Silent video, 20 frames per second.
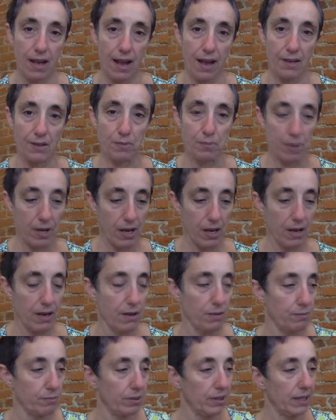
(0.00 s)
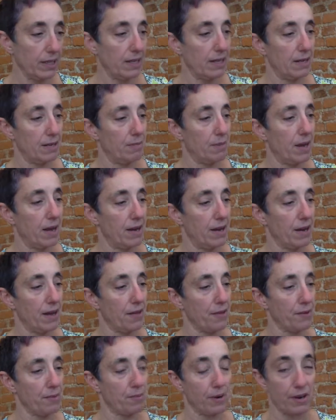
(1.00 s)
as being completed by
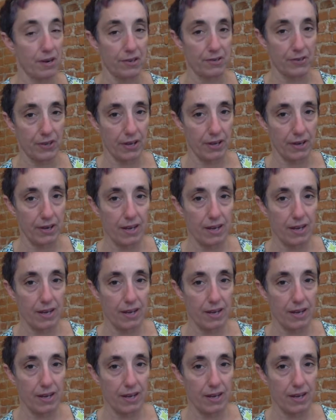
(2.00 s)
another person.